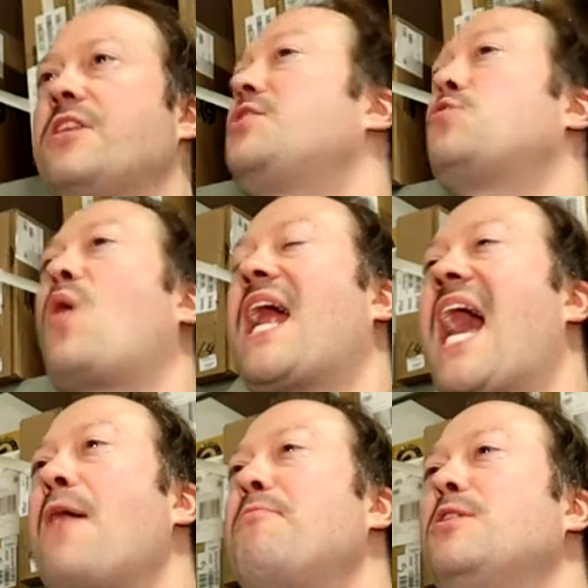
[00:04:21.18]
This is what
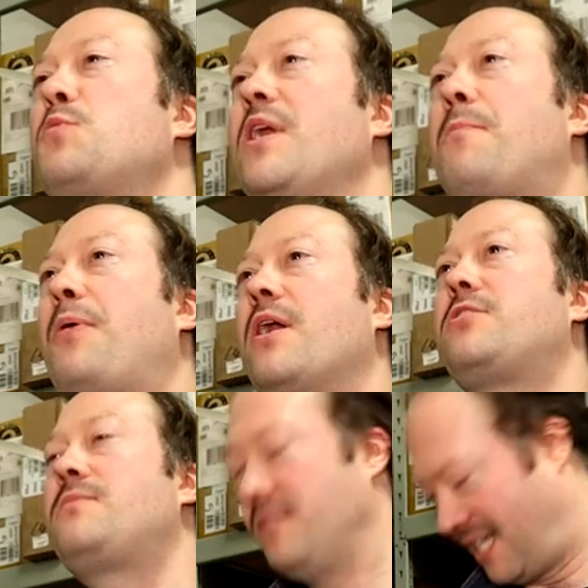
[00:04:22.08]
happens when you put a.
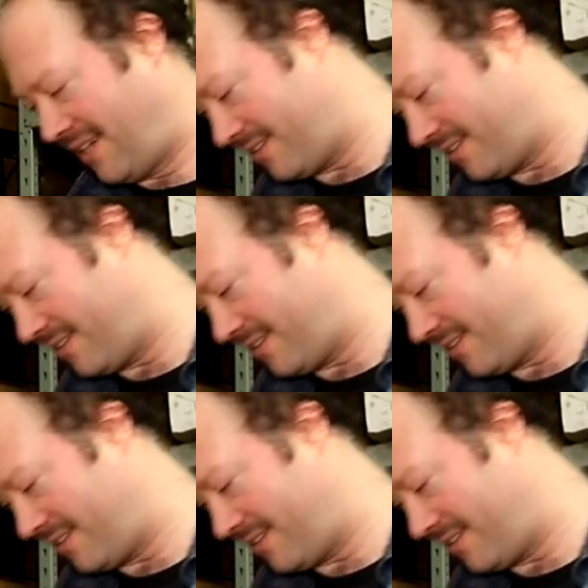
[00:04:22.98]
Oh, okay.